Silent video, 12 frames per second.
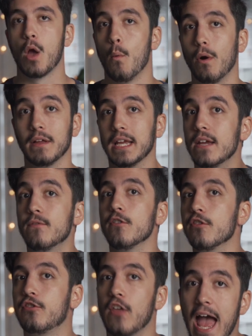Well,
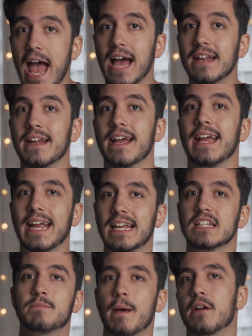even that
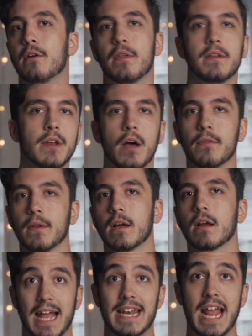is better than nothing.
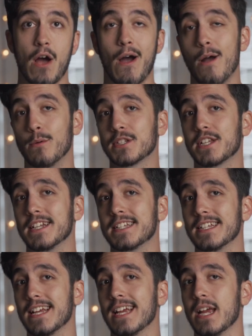Now, I was gonna
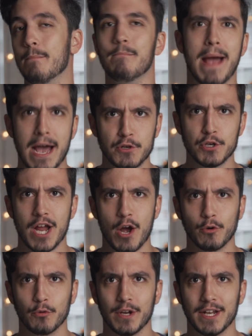say, imagine how
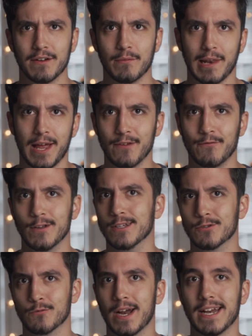great life
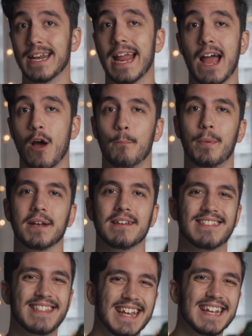is right now, but
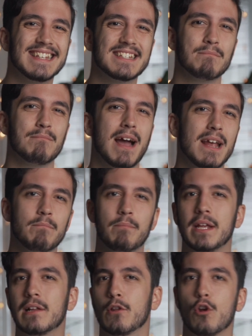things might
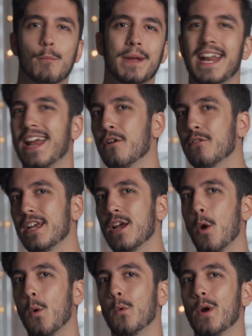be a little bit hairy
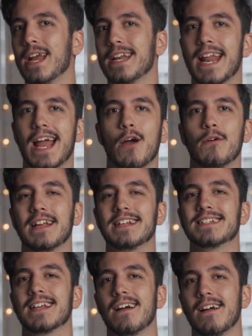right now in
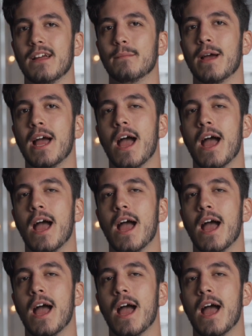time.